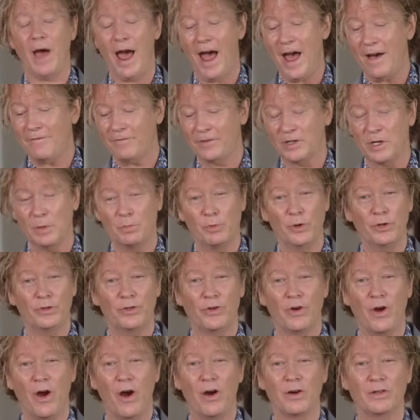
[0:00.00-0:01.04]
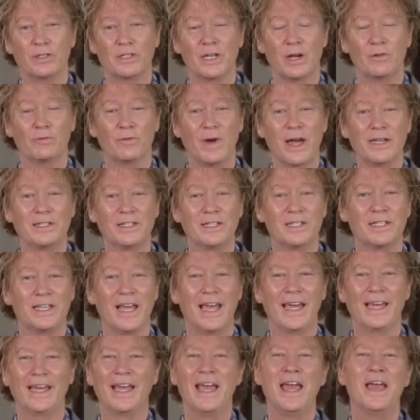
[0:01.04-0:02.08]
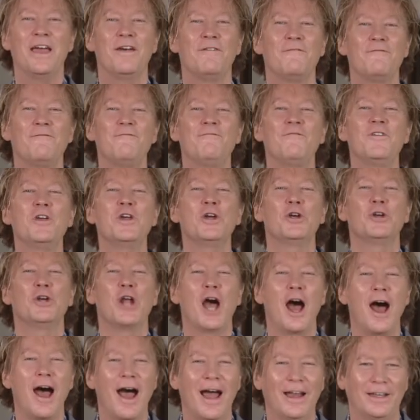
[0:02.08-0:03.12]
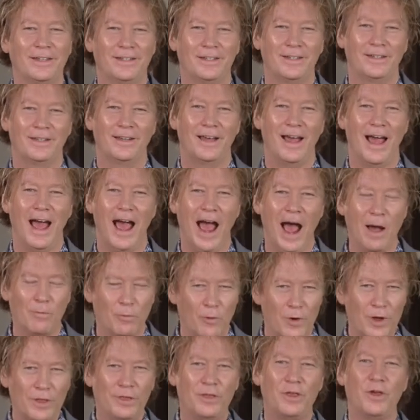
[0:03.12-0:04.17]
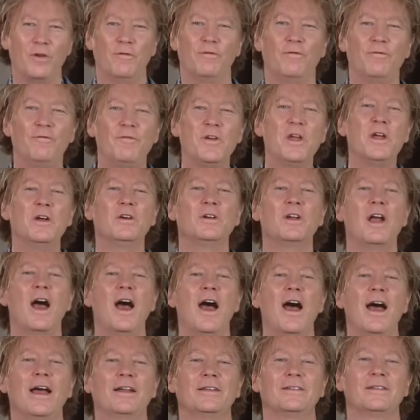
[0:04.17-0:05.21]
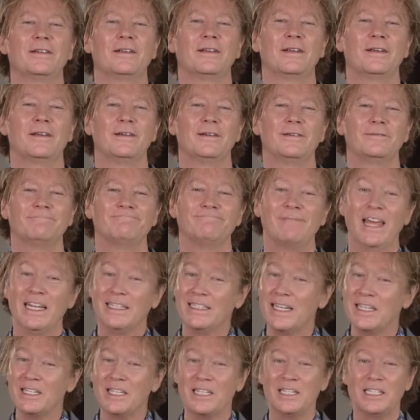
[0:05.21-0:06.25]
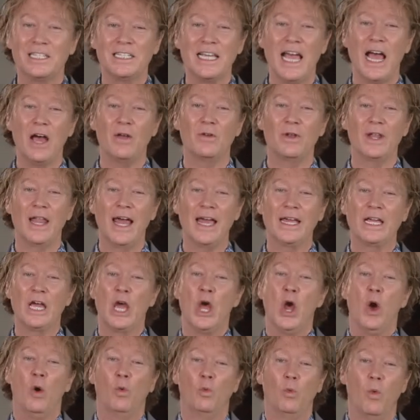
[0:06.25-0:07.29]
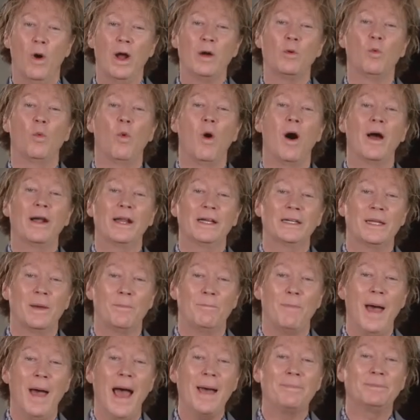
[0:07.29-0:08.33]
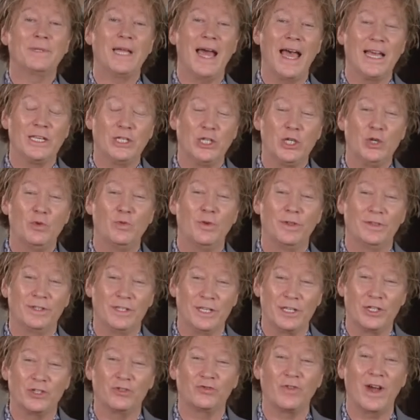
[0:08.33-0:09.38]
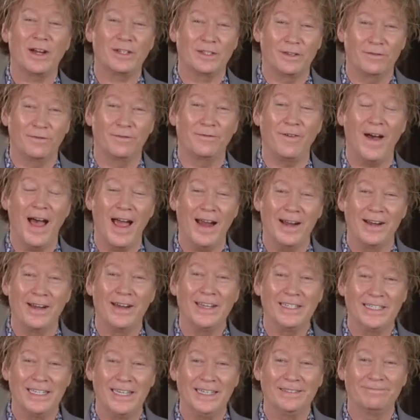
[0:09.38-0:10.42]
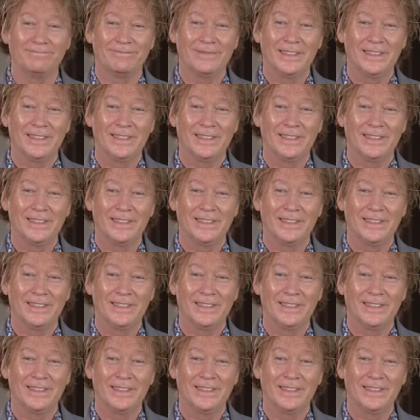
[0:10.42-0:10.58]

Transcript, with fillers: having to put their hearts at rest and saying, Fear not, I'm with you. Fear not. That doesn't sound like one wanting to baptize you with destructive fire, is it?